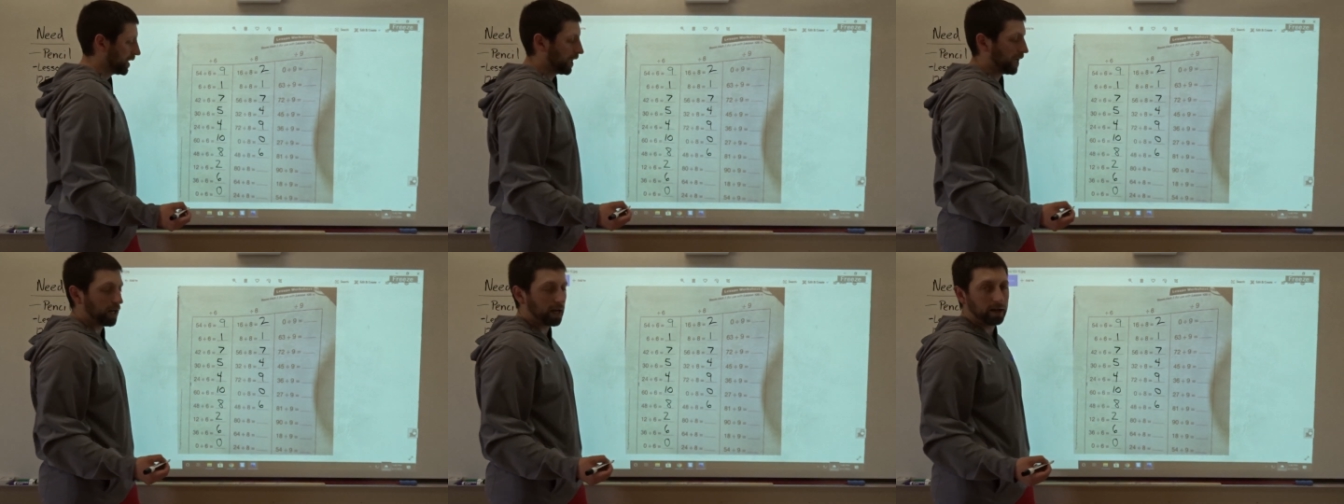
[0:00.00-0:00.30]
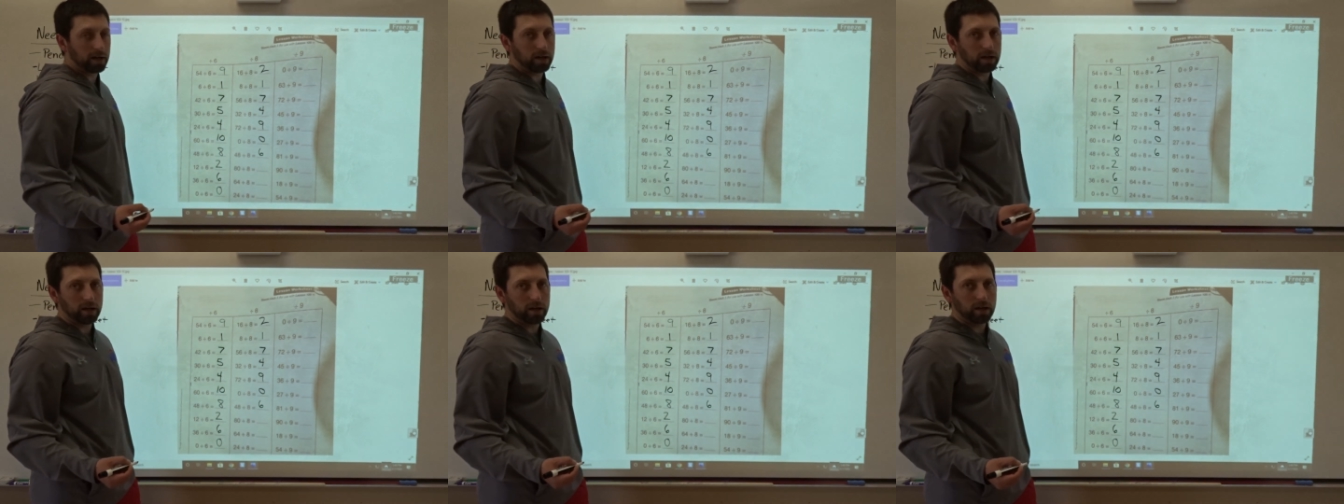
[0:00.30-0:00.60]

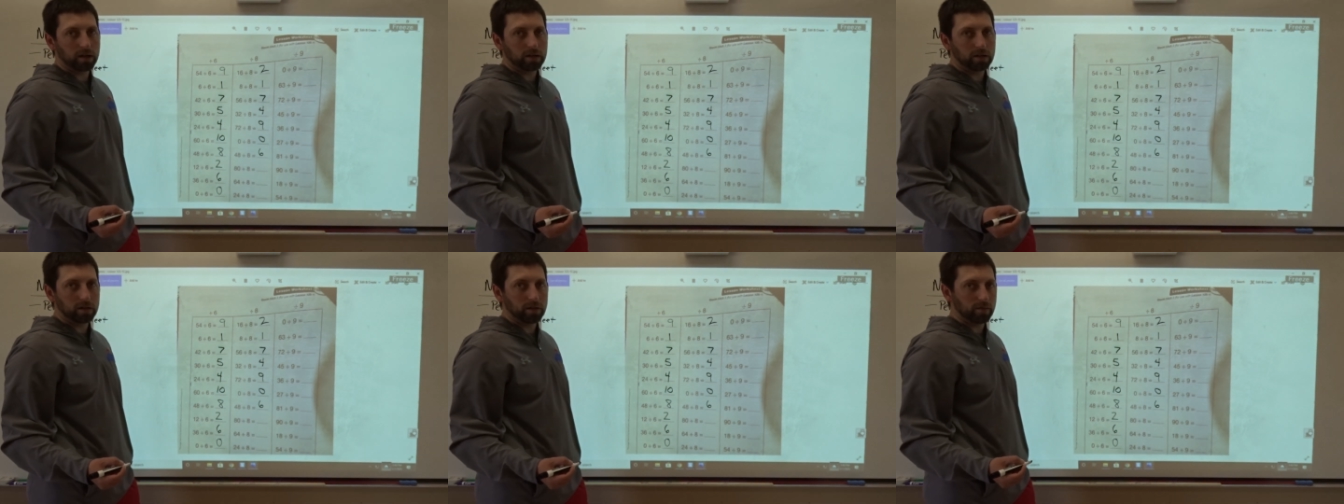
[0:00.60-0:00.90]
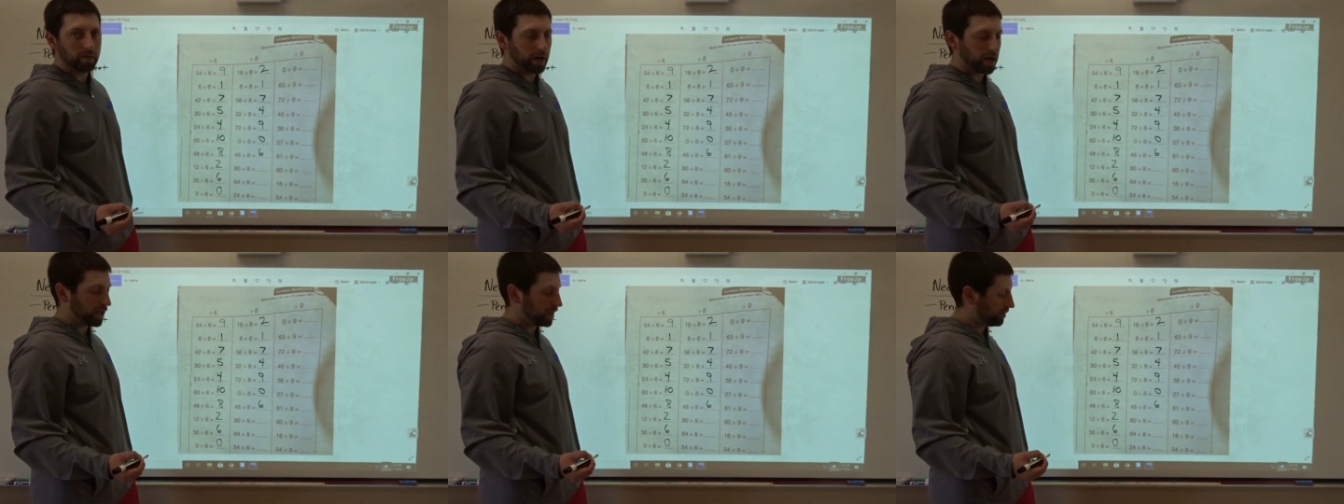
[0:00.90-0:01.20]
80
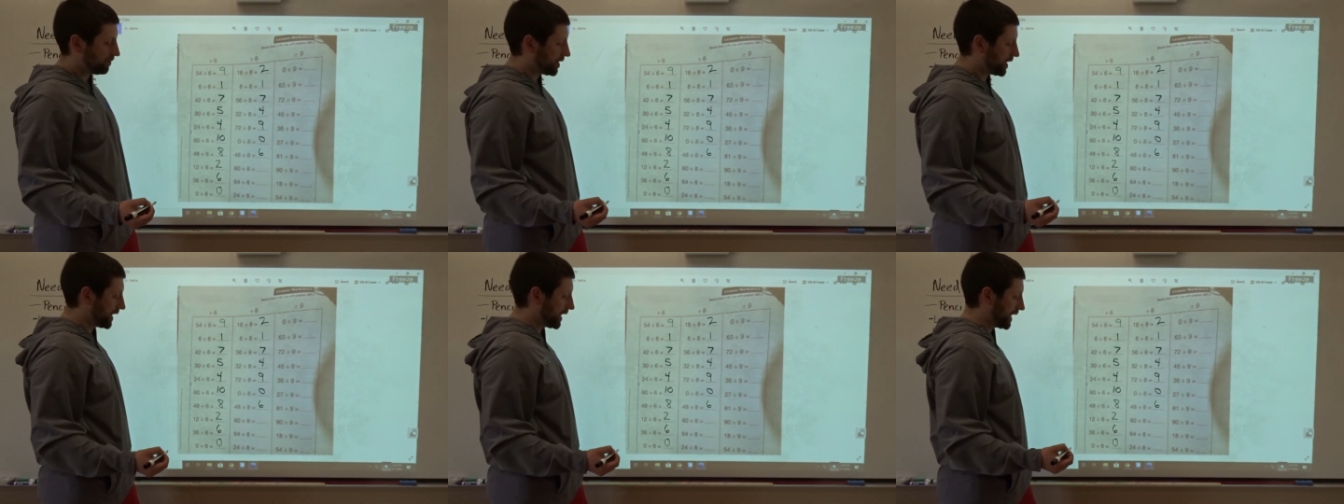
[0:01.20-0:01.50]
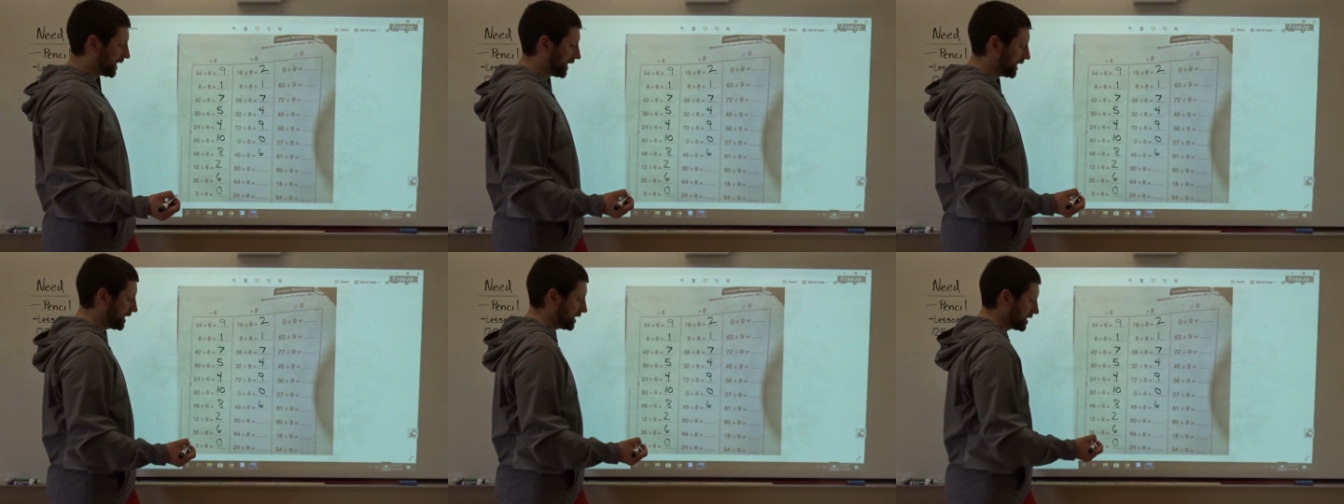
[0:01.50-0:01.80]
divided by
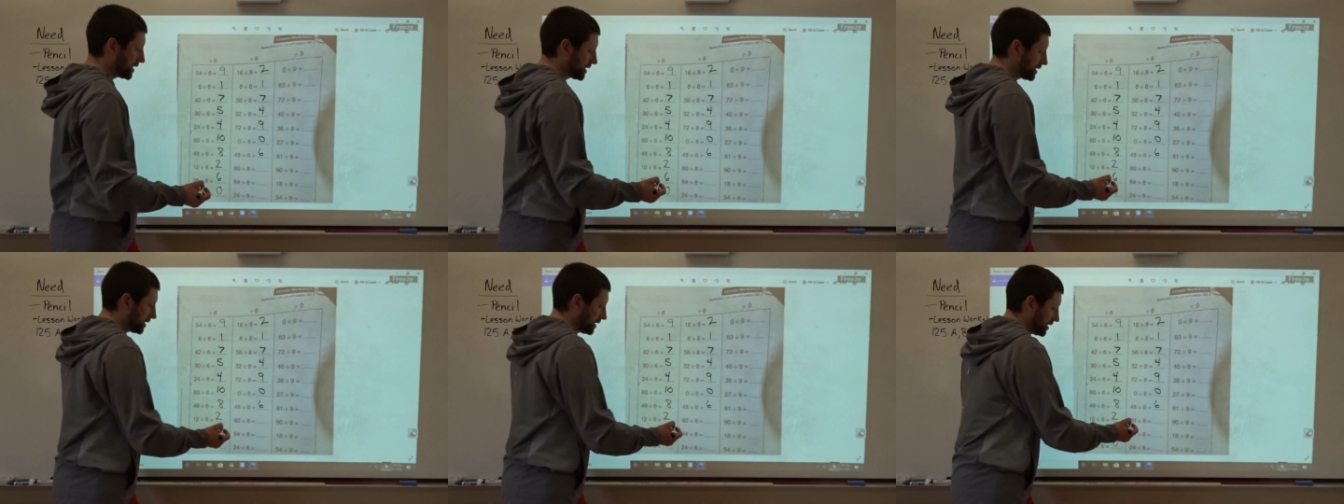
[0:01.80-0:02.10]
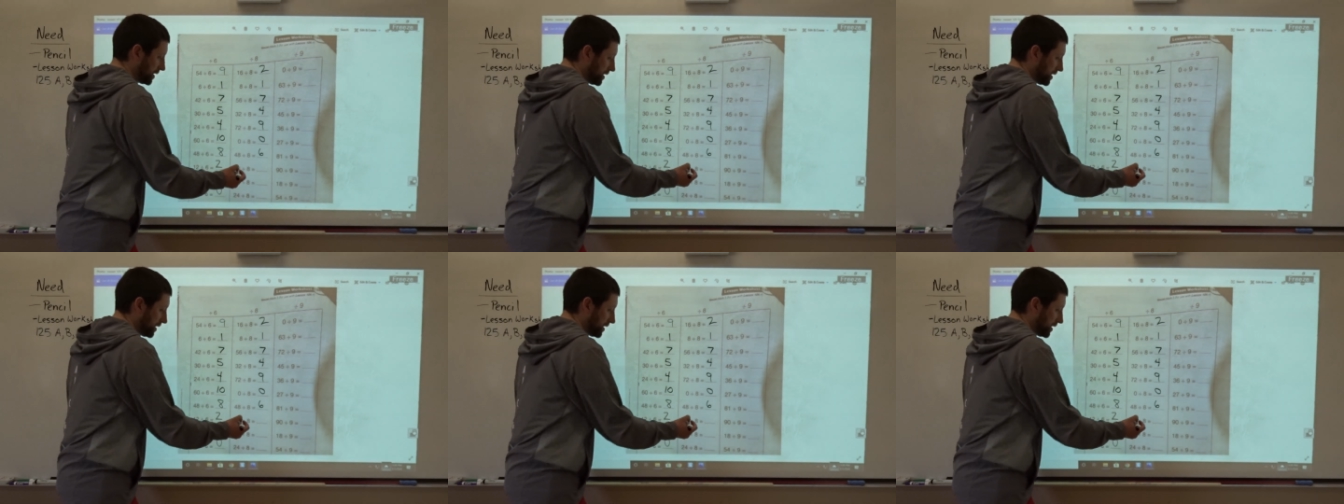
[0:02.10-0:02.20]
8,